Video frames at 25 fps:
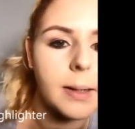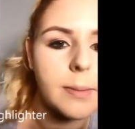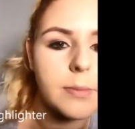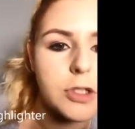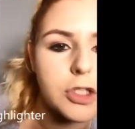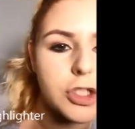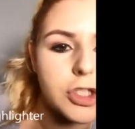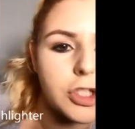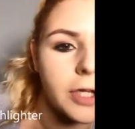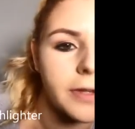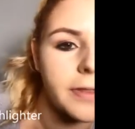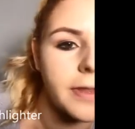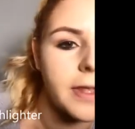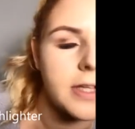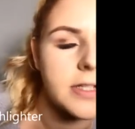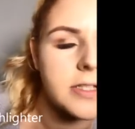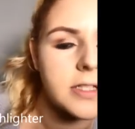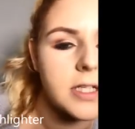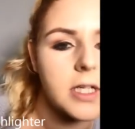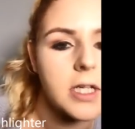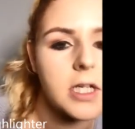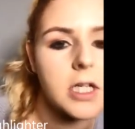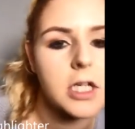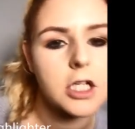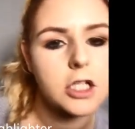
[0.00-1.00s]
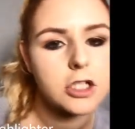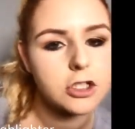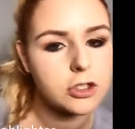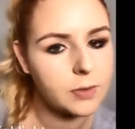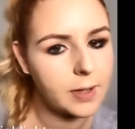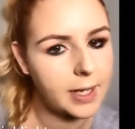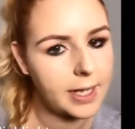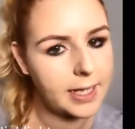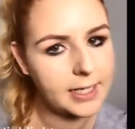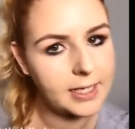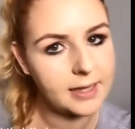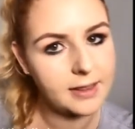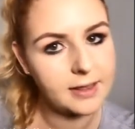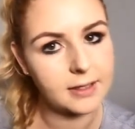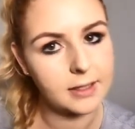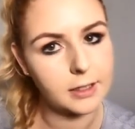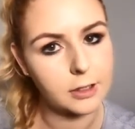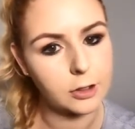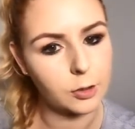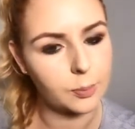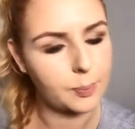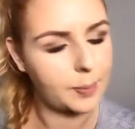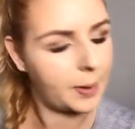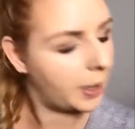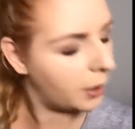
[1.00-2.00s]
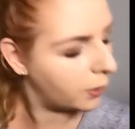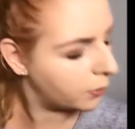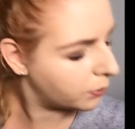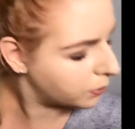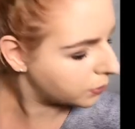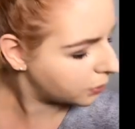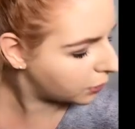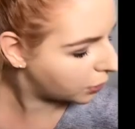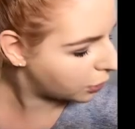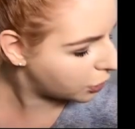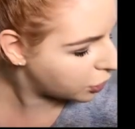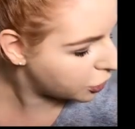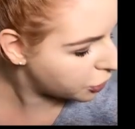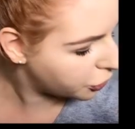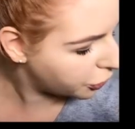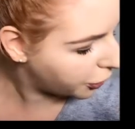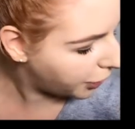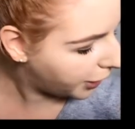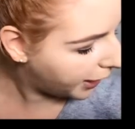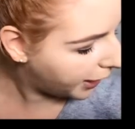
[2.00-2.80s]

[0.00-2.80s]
a minute, I'm just shutting this. So anything like your powders,